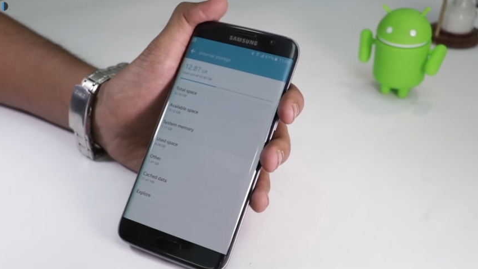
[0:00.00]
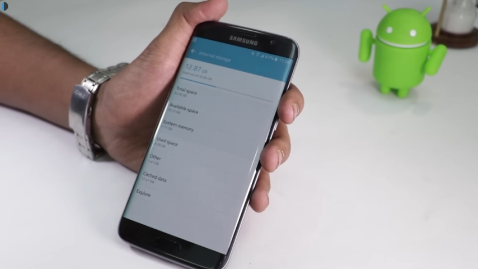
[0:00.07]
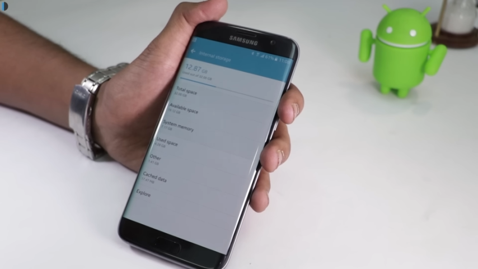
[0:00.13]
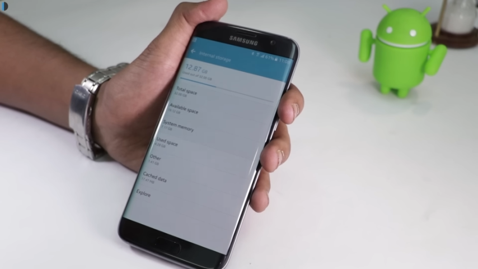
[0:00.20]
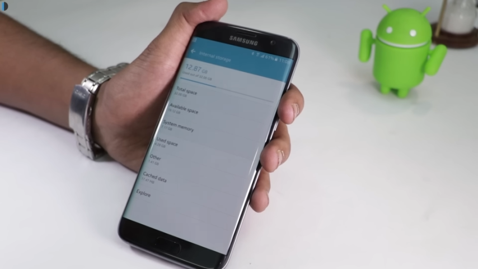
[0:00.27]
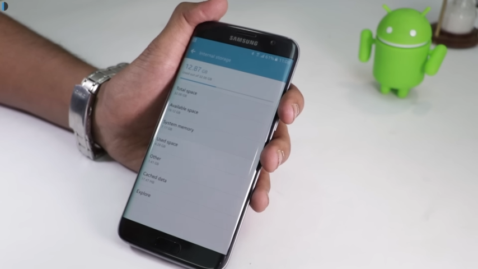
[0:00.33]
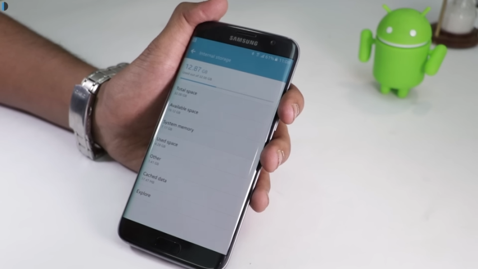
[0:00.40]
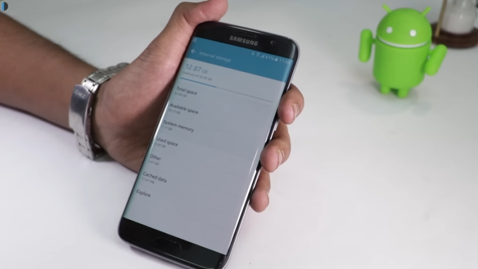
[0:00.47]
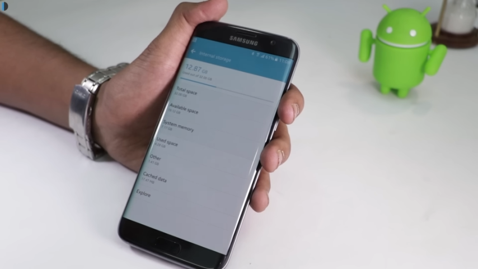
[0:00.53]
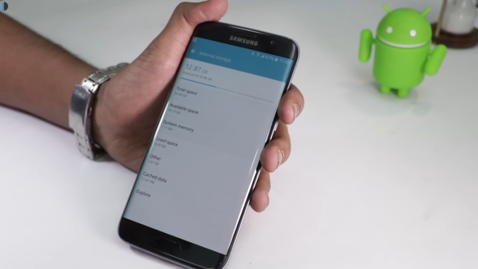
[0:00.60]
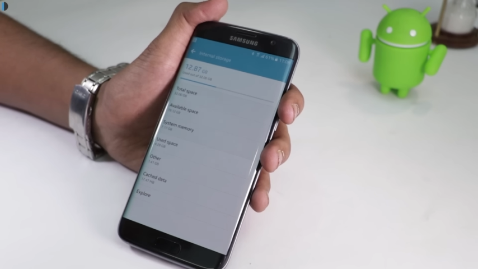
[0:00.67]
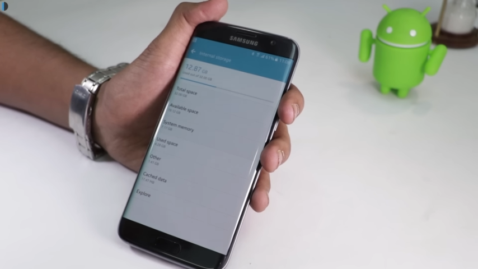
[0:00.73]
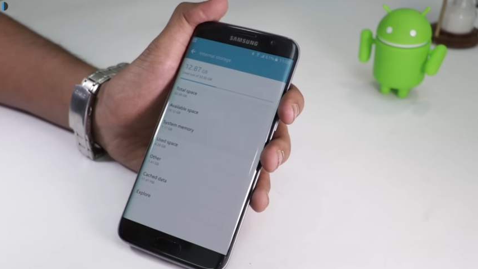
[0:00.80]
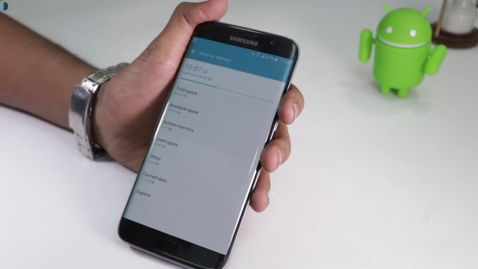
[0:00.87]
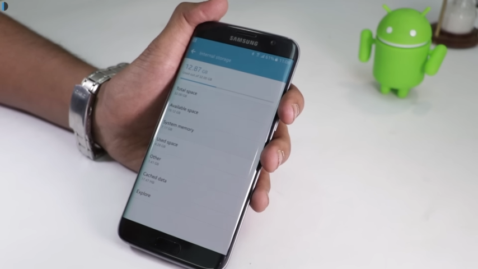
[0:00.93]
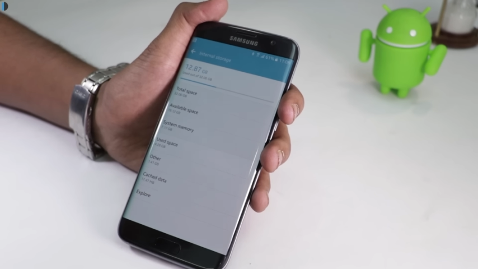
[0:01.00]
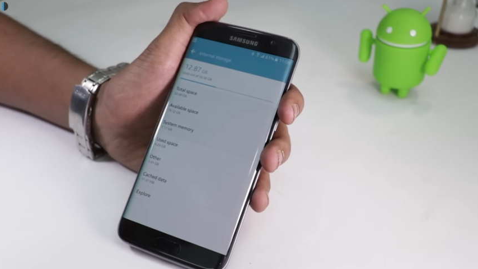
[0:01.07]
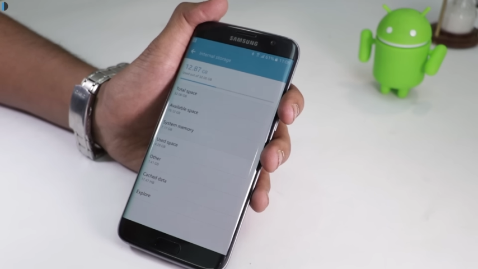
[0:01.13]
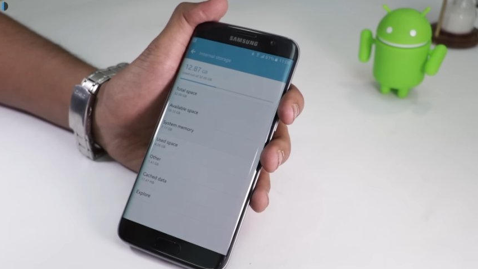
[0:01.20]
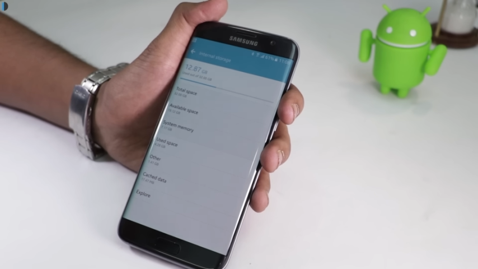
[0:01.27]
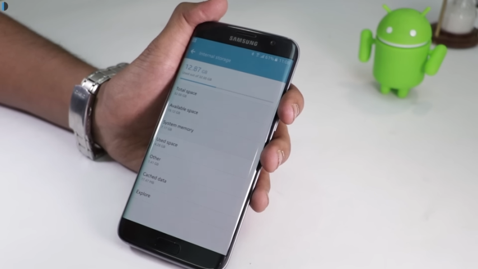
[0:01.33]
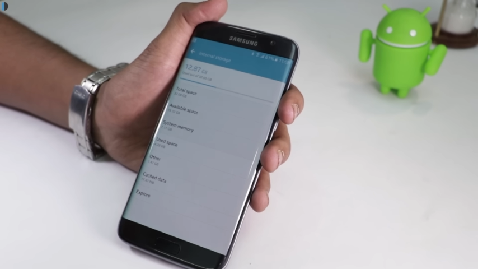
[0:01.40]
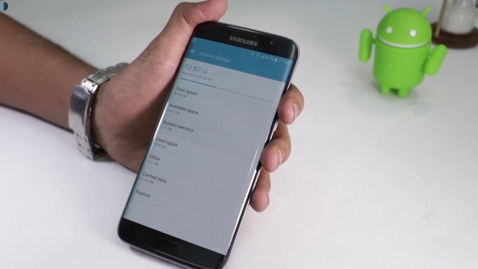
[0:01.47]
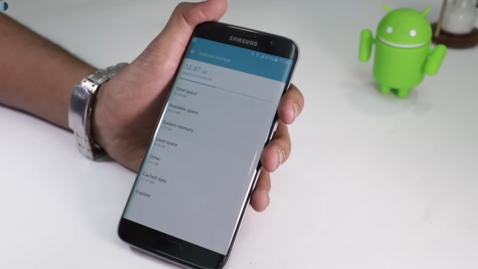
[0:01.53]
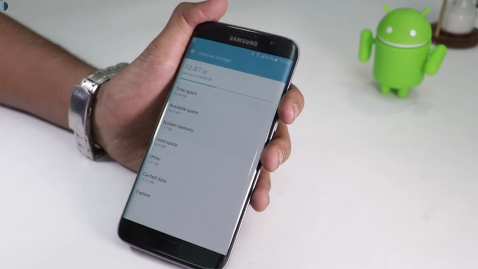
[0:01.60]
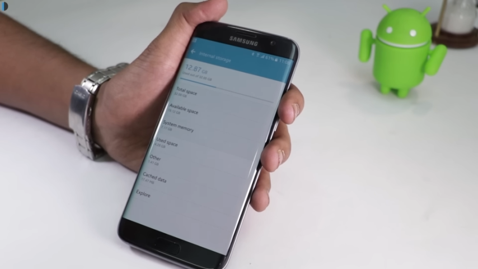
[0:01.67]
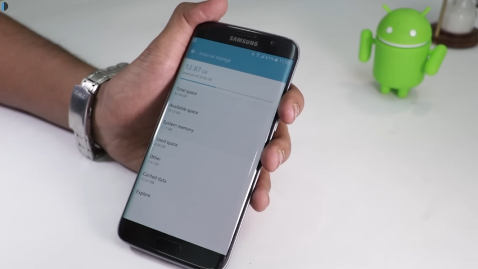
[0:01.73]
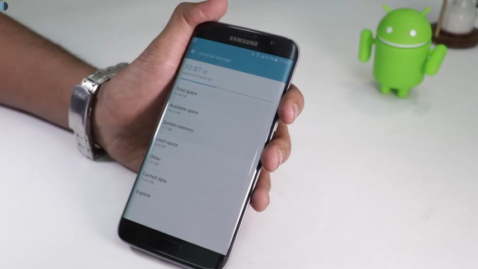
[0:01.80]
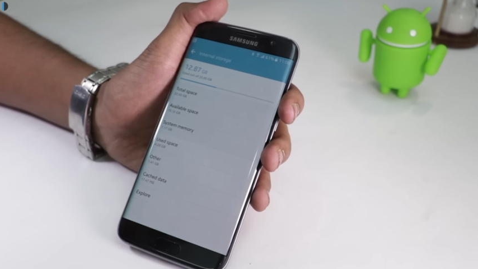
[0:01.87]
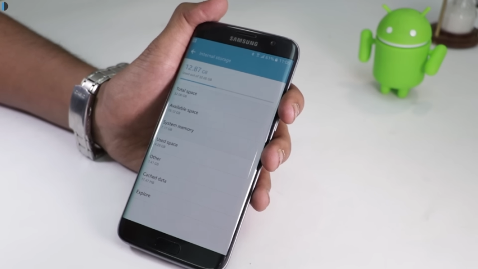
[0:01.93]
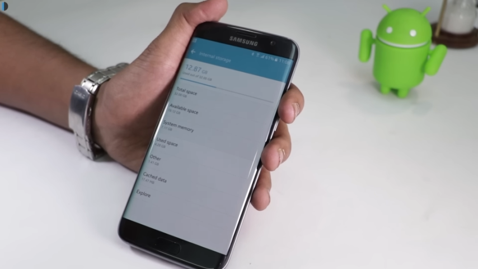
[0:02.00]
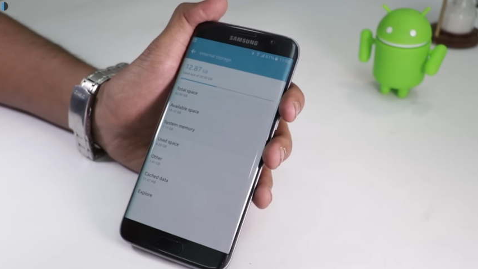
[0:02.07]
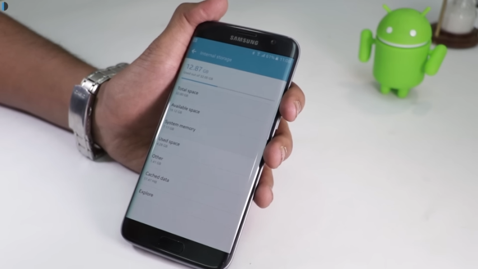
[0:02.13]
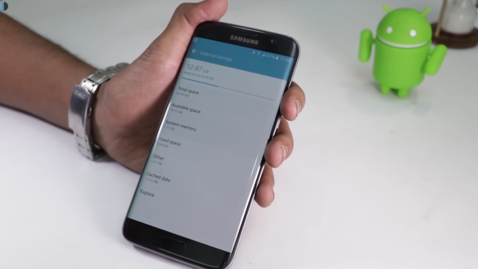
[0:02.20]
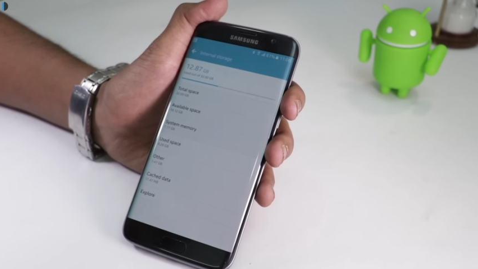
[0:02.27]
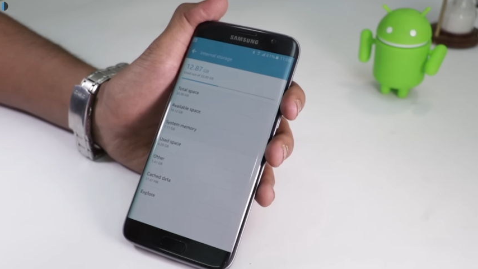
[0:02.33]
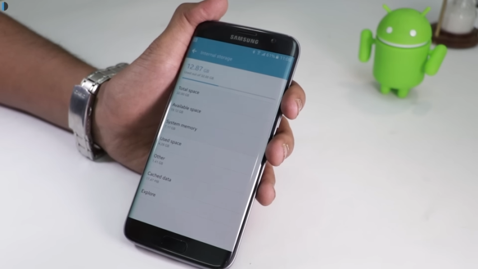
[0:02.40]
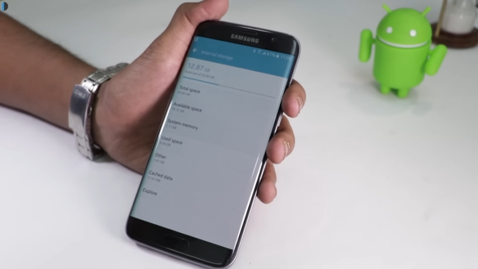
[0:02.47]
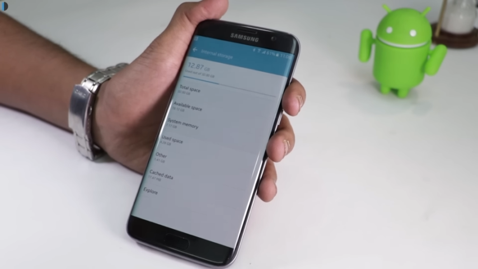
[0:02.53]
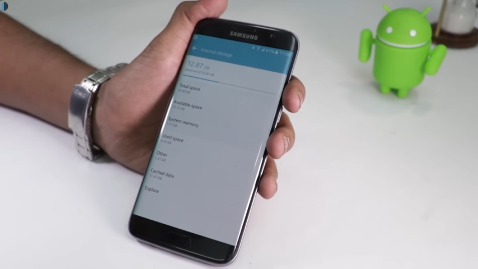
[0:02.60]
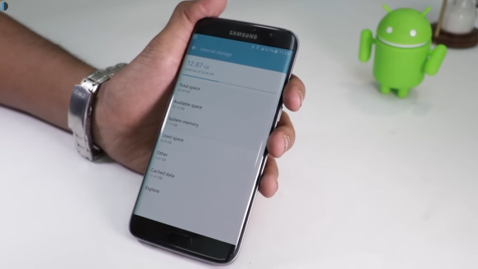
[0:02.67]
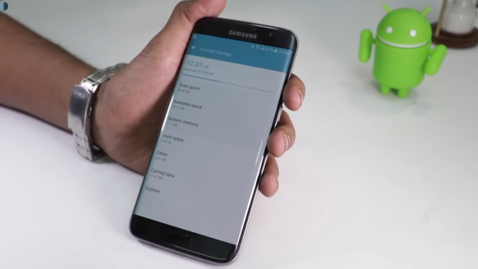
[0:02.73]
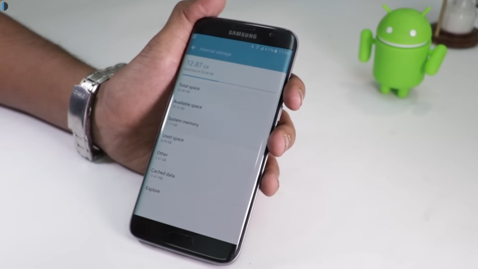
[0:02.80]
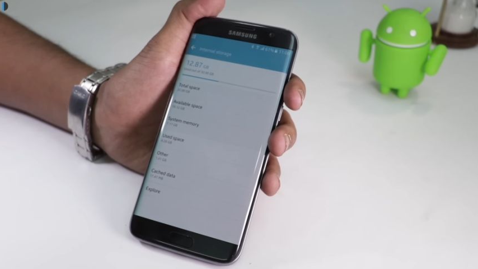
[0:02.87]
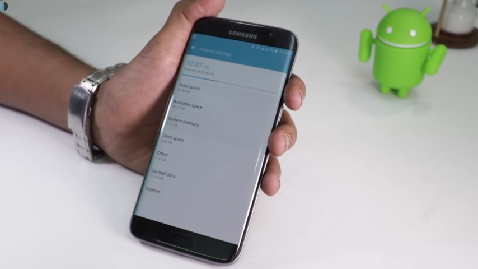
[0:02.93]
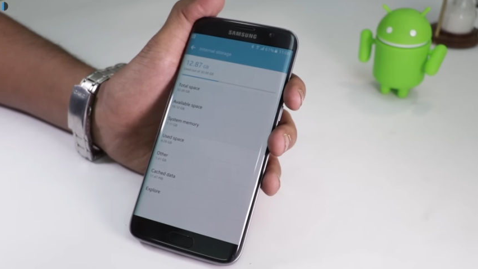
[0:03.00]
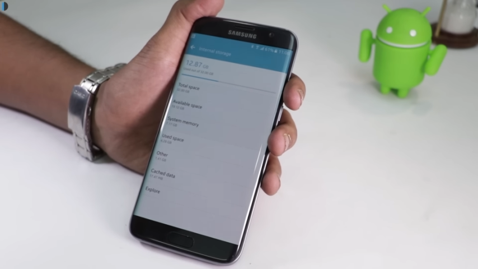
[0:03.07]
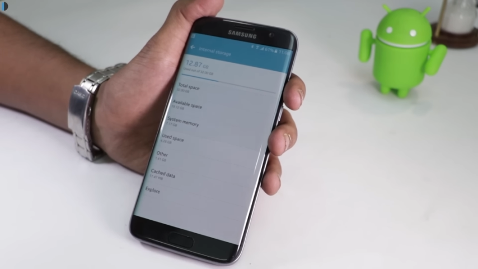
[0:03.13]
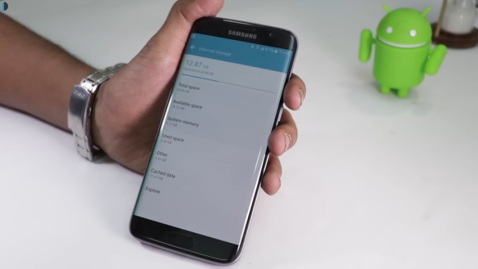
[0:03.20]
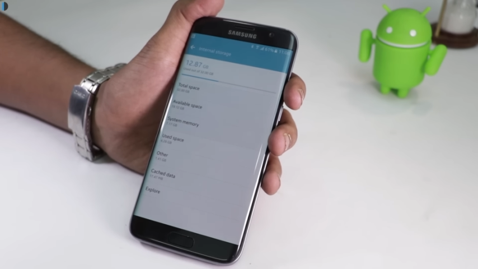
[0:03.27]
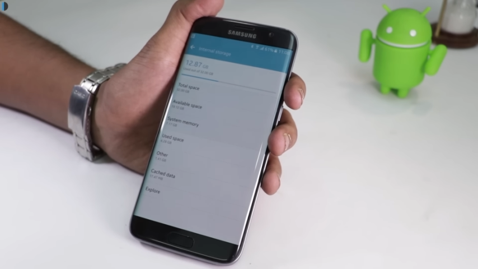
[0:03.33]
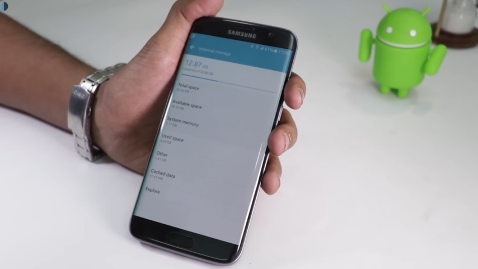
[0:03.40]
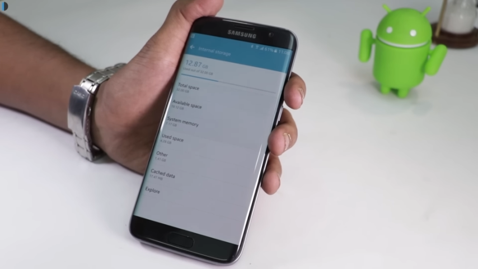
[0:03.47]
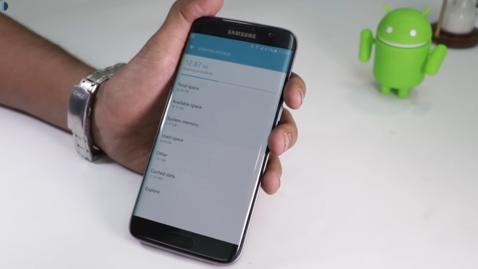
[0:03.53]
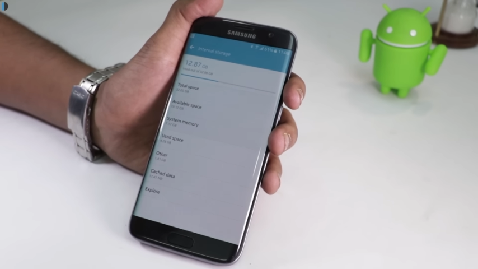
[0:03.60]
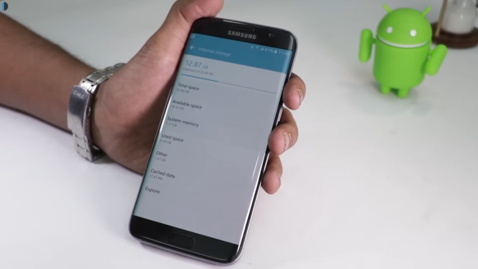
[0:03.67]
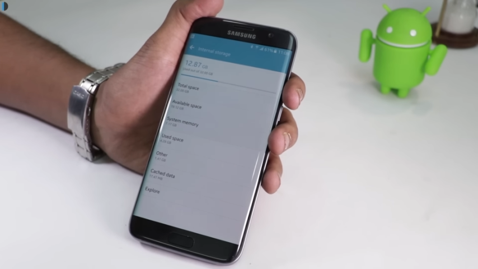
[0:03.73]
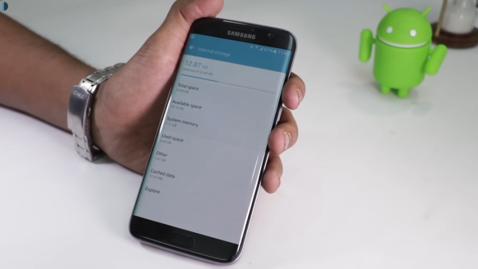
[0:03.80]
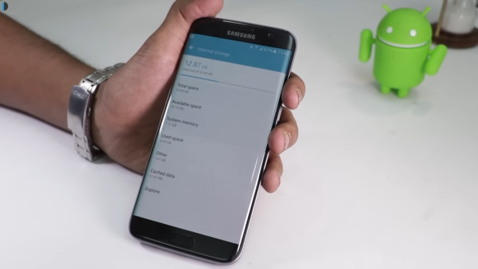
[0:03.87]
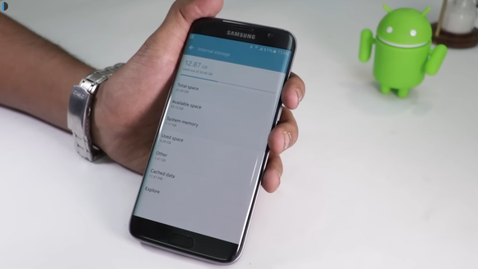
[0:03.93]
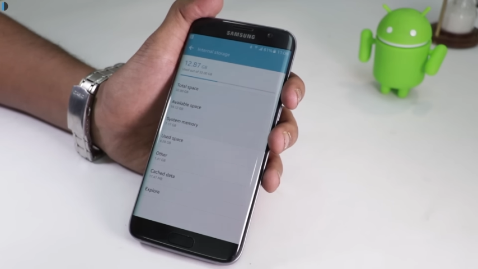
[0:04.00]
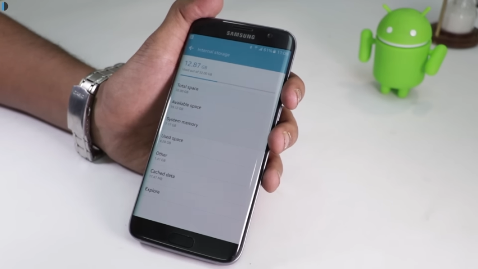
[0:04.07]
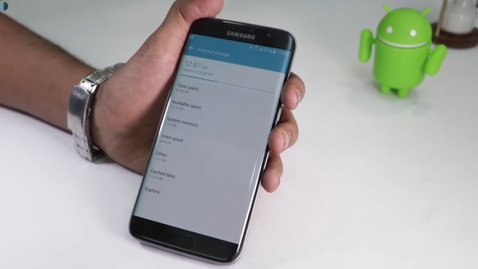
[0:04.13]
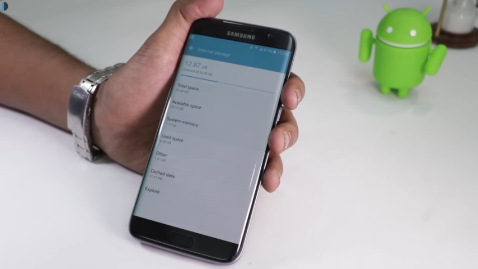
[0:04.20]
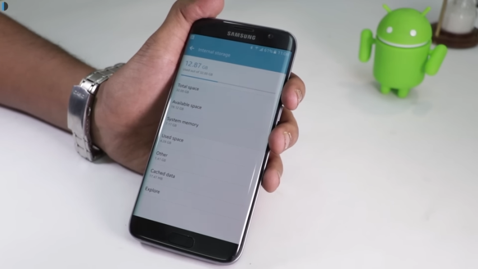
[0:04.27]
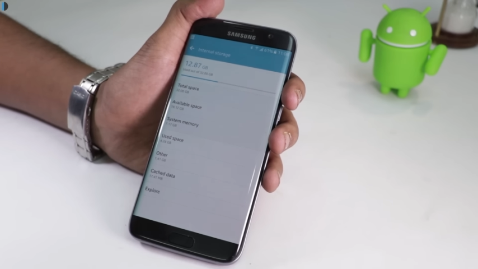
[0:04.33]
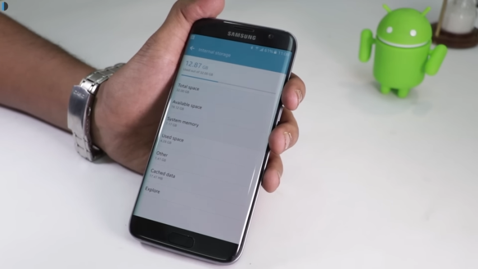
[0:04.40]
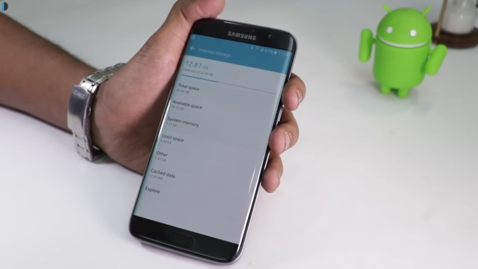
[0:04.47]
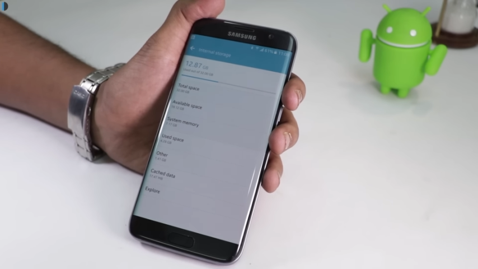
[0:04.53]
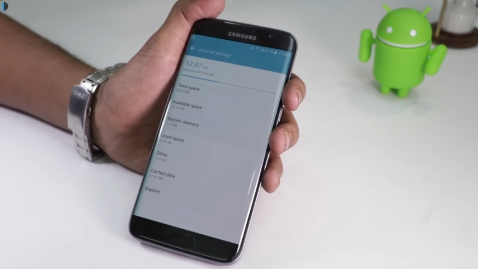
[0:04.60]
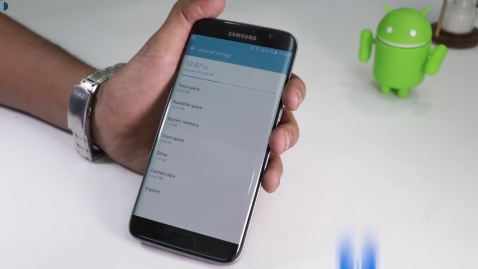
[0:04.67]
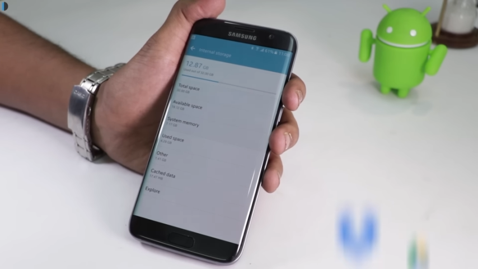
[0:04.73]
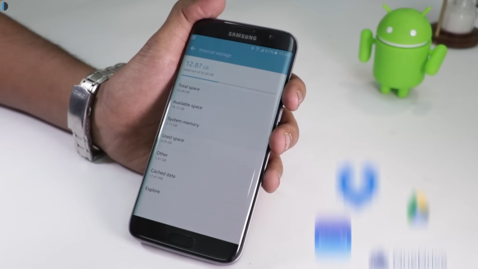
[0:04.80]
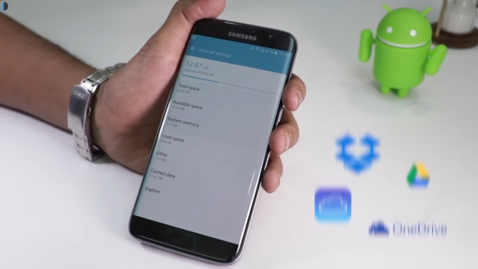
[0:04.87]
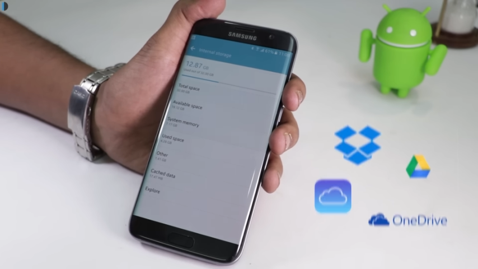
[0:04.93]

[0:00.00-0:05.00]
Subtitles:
[unreadable: no face in view]